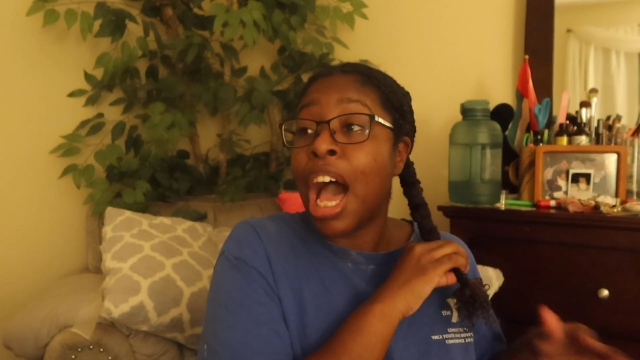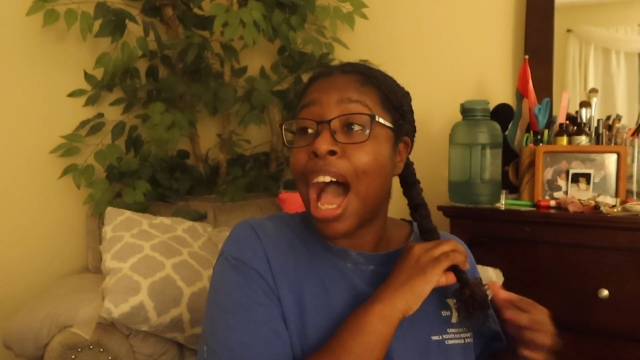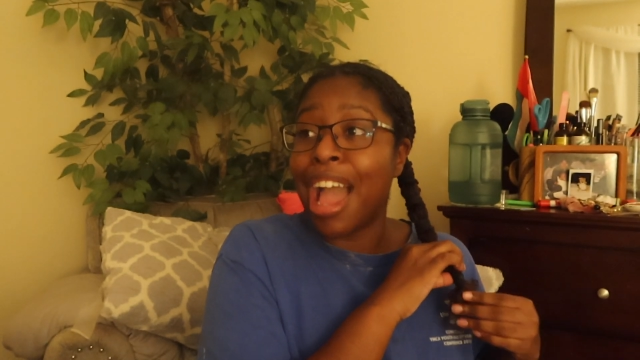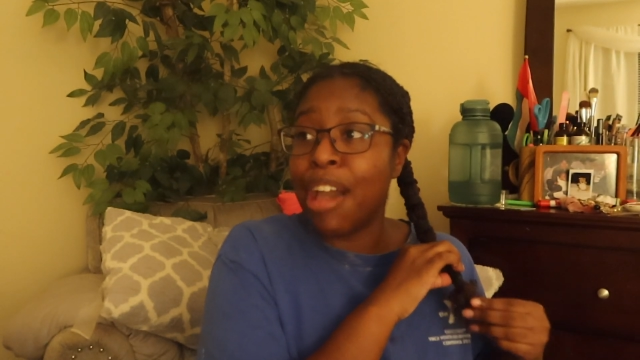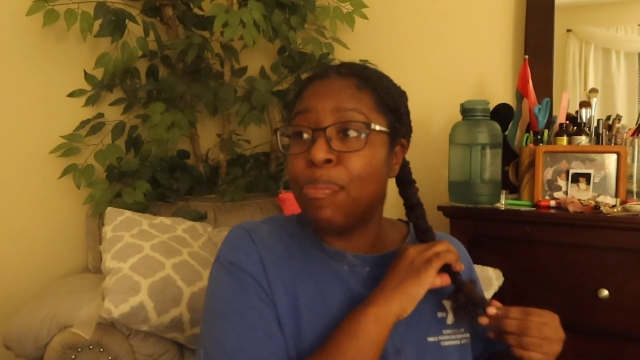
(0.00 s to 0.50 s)

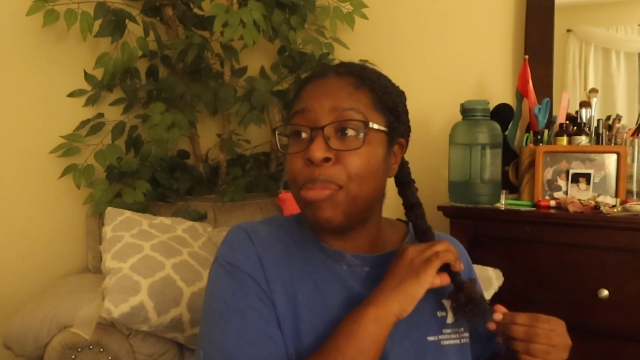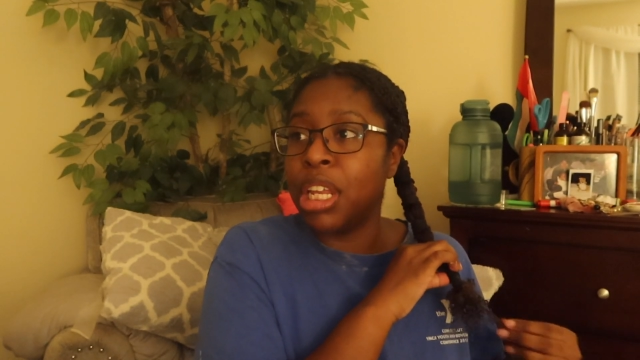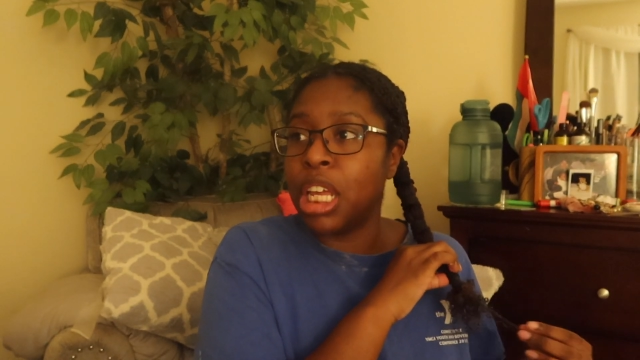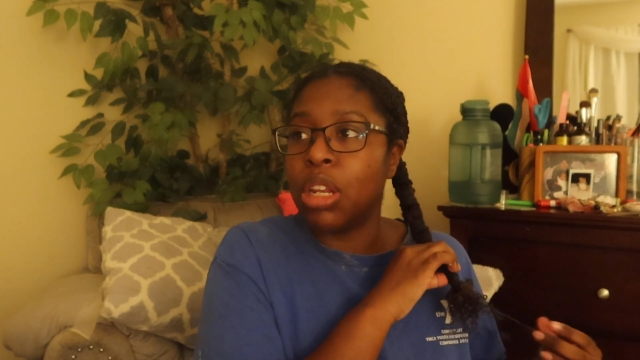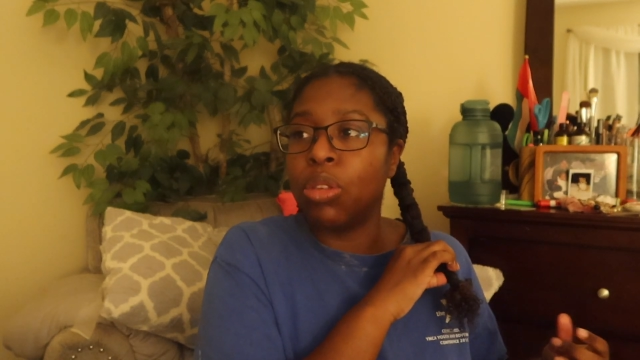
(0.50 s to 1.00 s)
I have
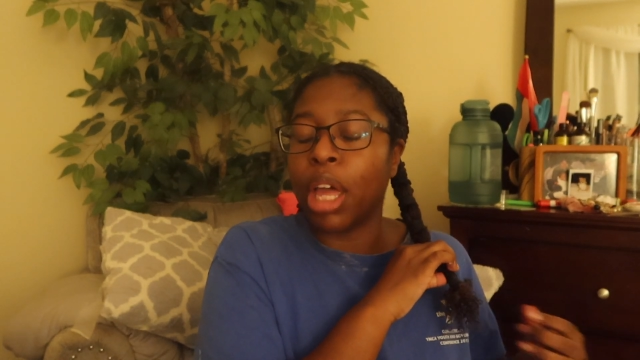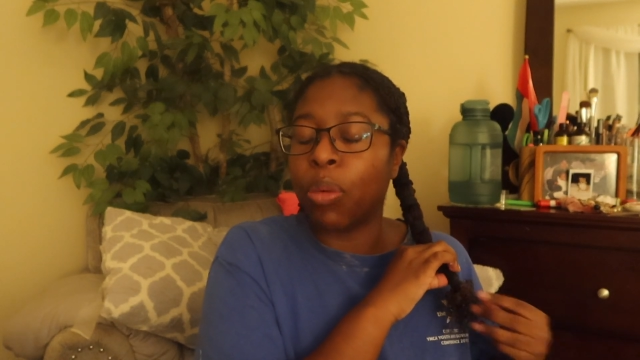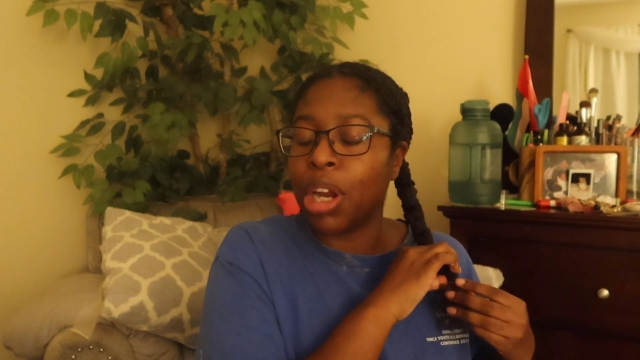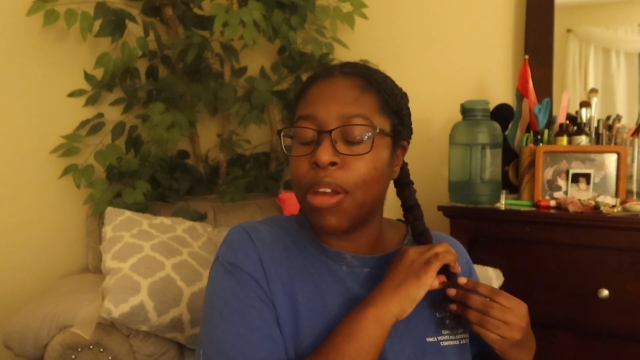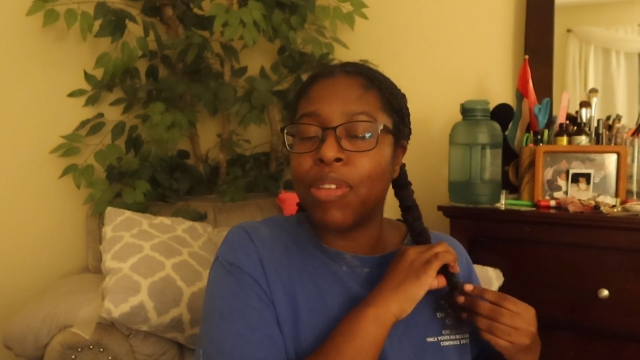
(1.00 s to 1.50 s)
been in, like,
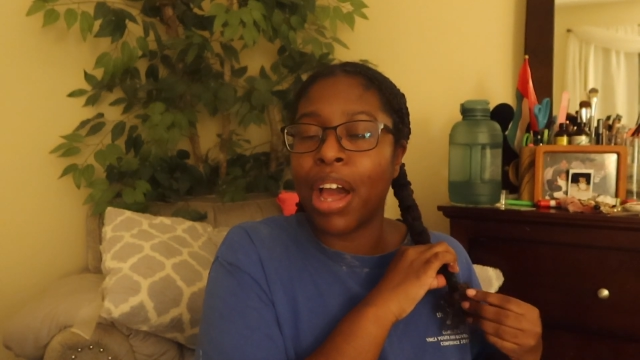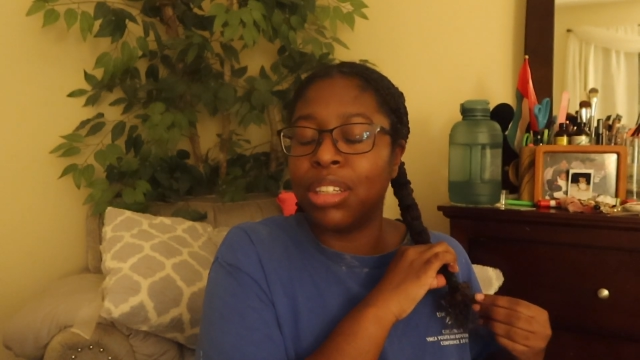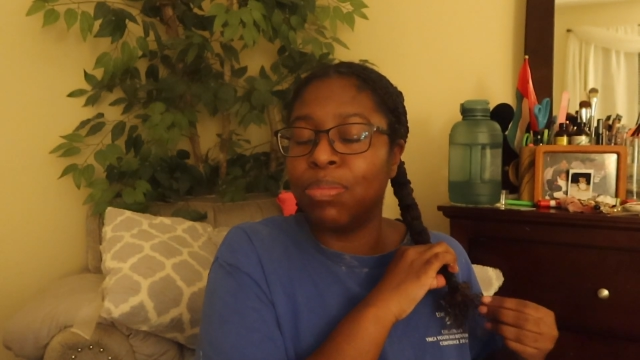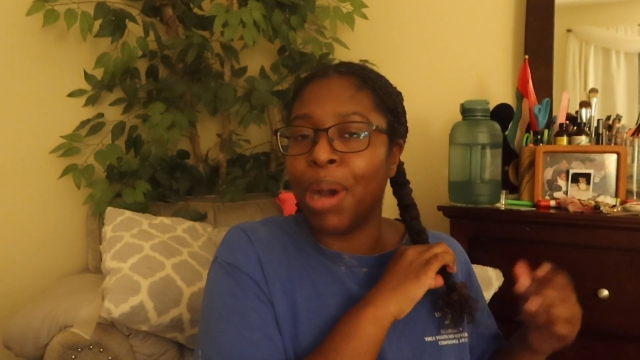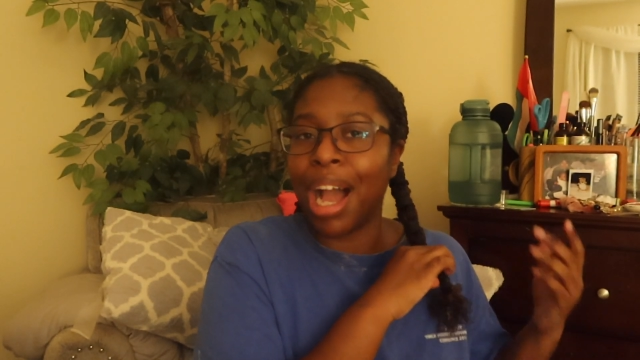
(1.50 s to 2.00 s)
when I've
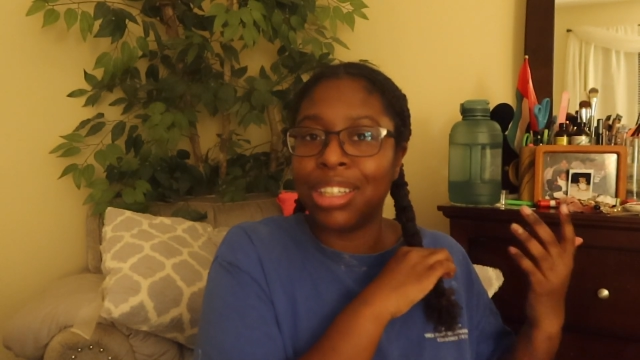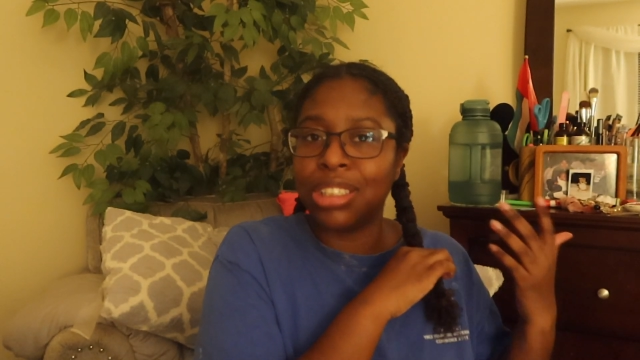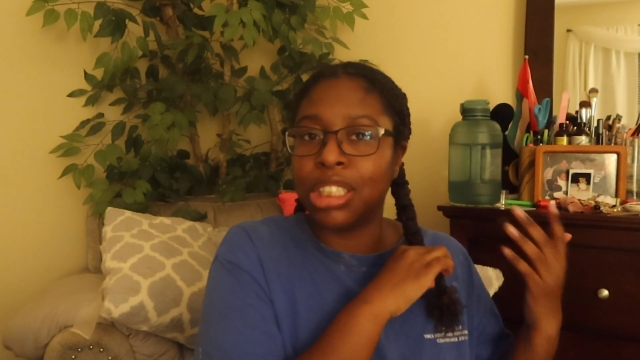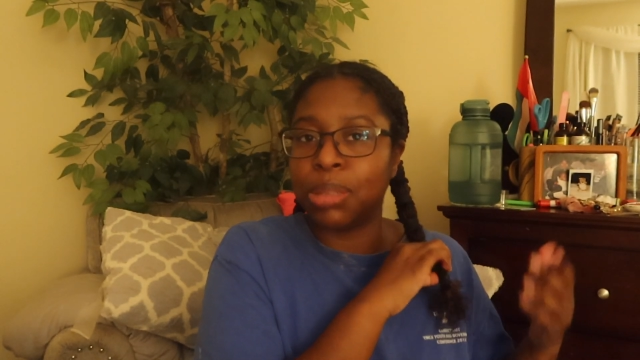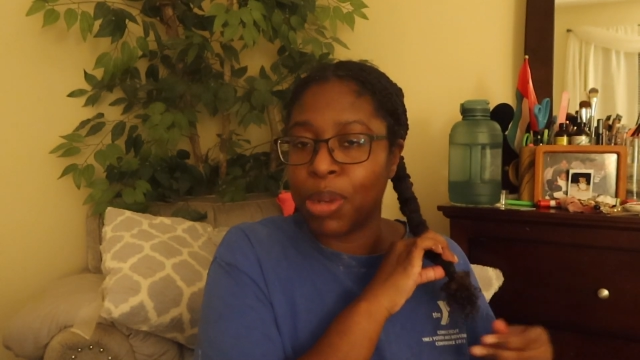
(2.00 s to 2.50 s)
had
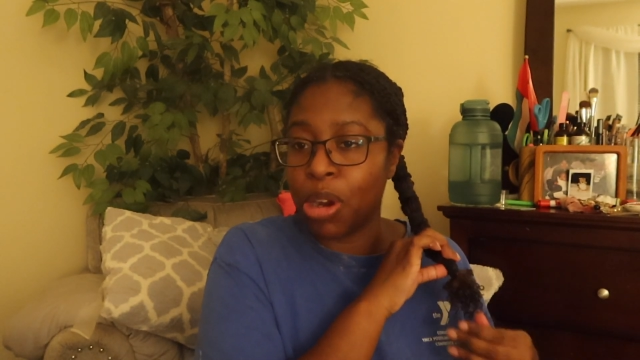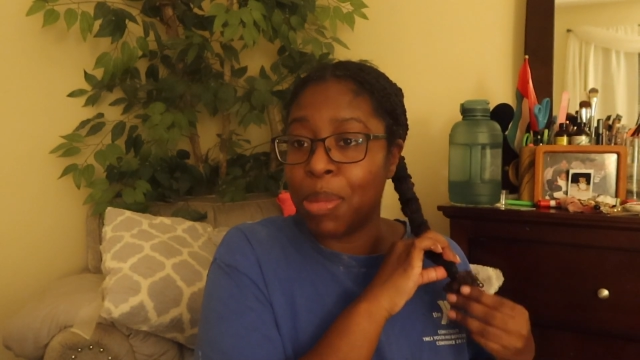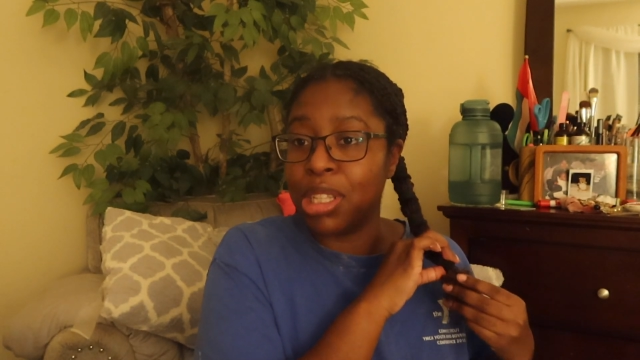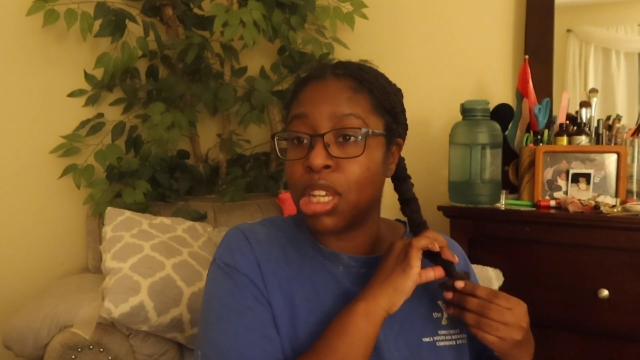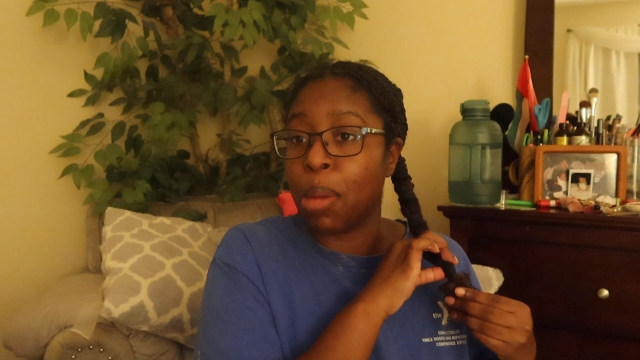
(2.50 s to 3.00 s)
botched
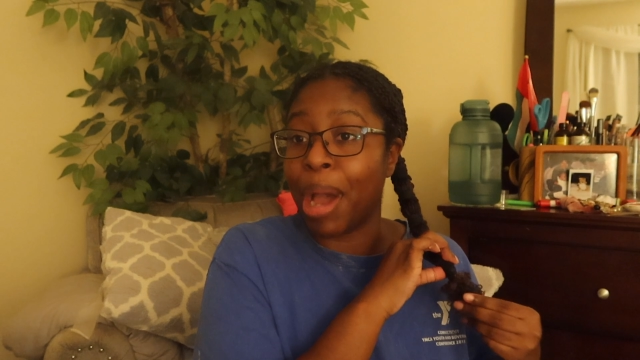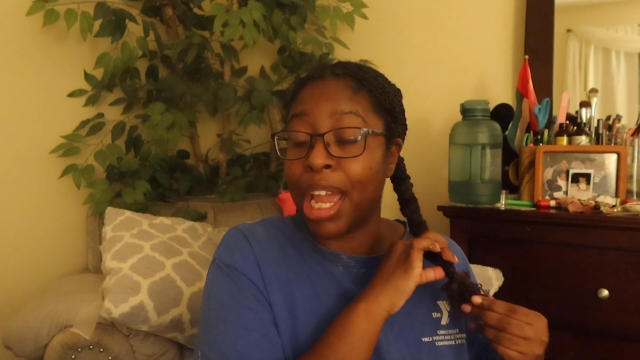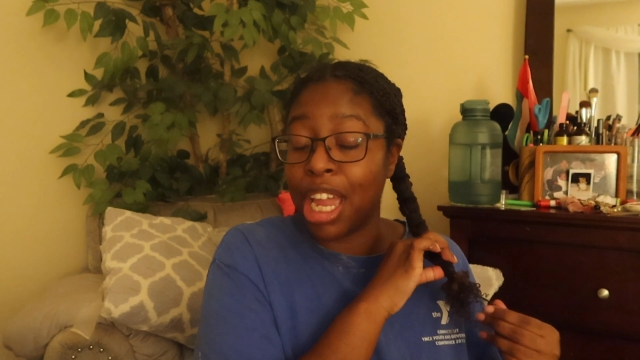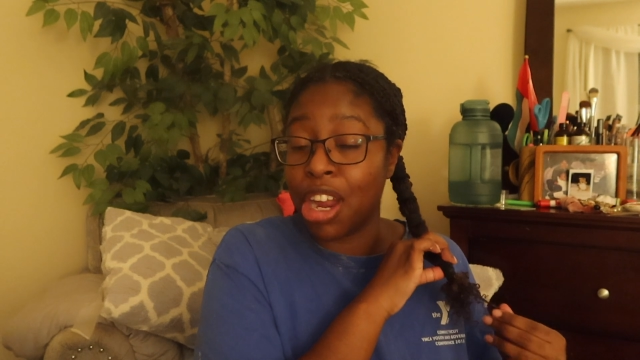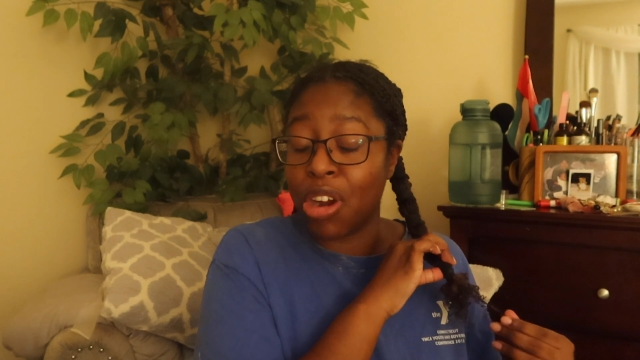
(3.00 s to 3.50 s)
experiments on my
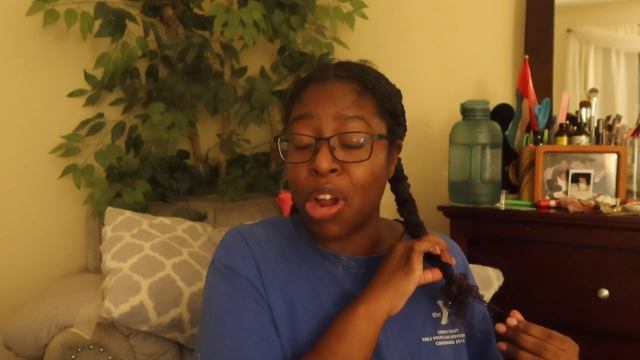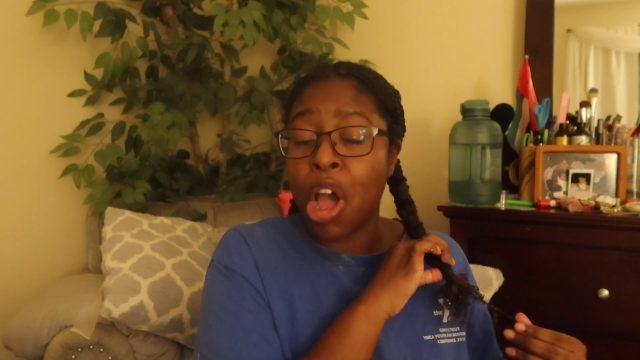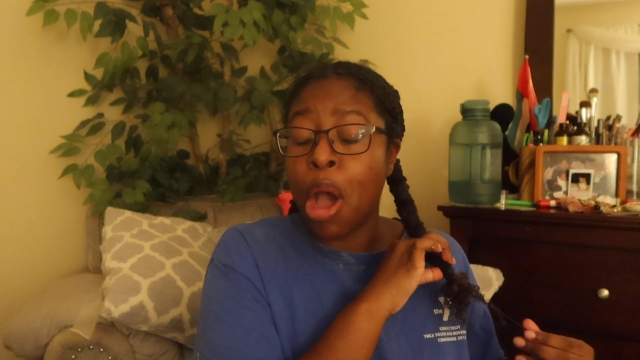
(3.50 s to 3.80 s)
hair